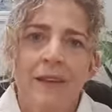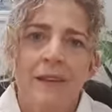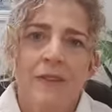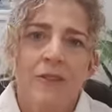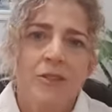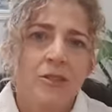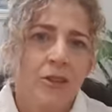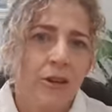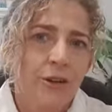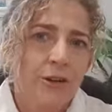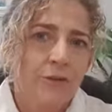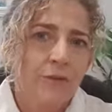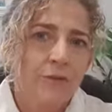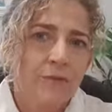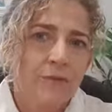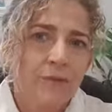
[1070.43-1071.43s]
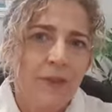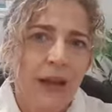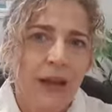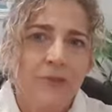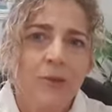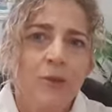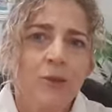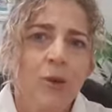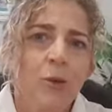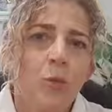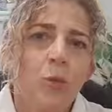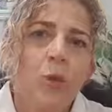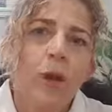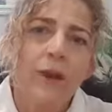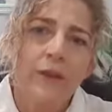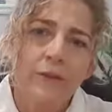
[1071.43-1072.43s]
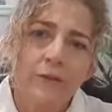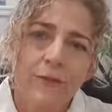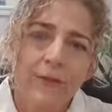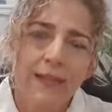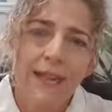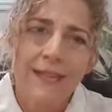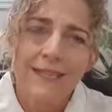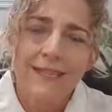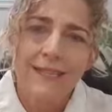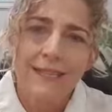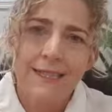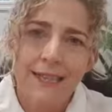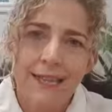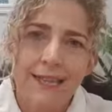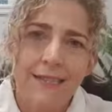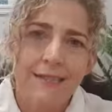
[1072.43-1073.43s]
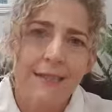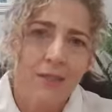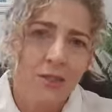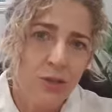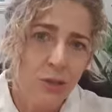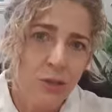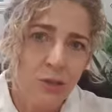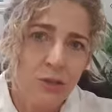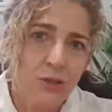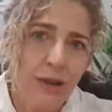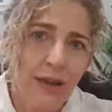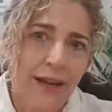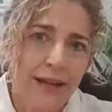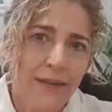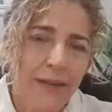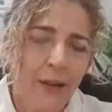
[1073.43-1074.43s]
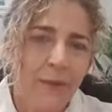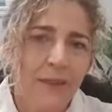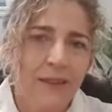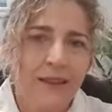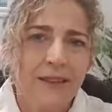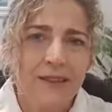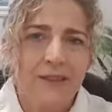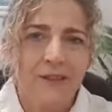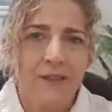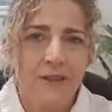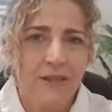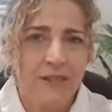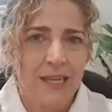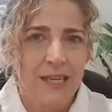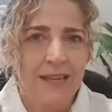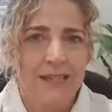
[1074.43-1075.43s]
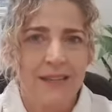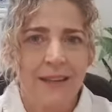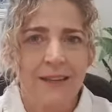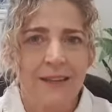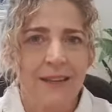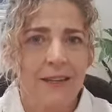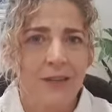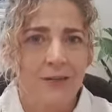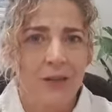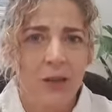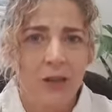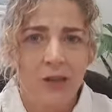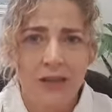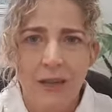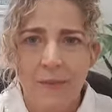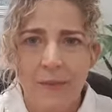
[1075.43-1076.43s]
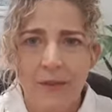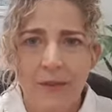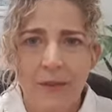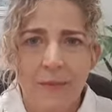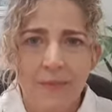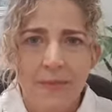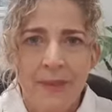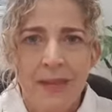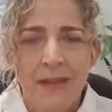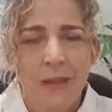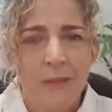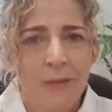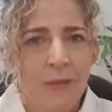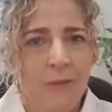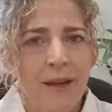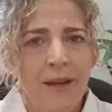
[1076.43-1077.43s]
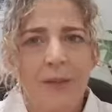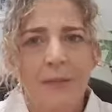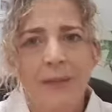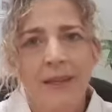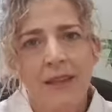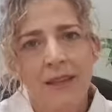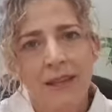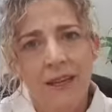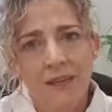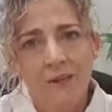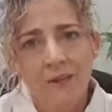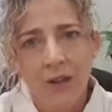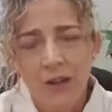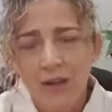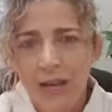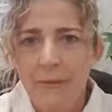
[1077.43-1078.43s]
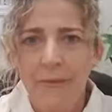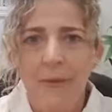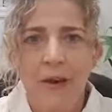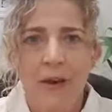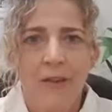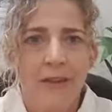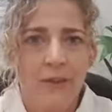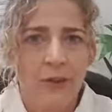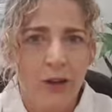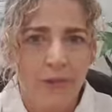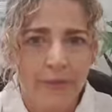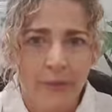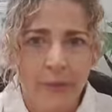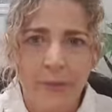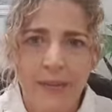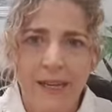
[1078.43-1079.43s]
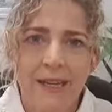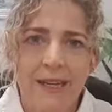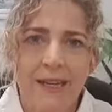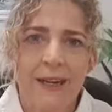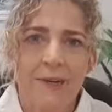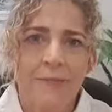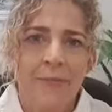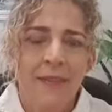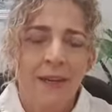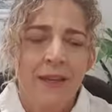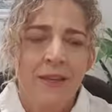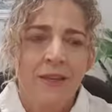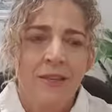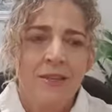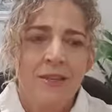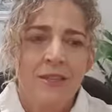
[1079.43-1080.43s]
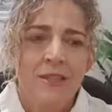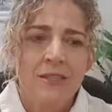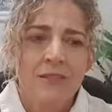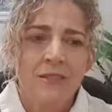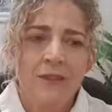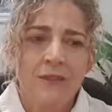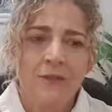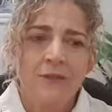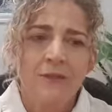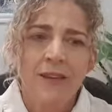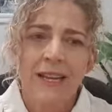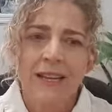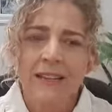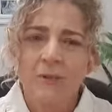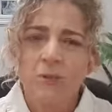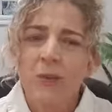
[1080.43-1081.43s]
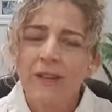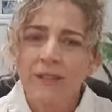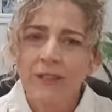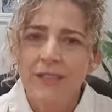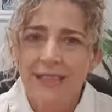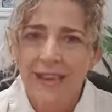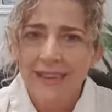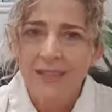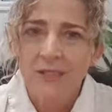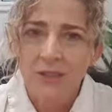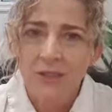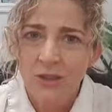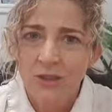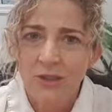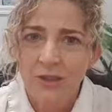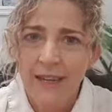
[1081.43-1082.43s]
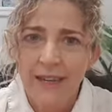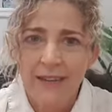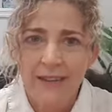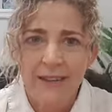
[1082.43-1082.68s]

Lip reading: So have a look at what relaxing teas that you do like. I mean, there's a lot of teas out there that have got lemon balm in there, they've got chamomile, they've got verbena. So there's a lot of, and it's whatever taste you like.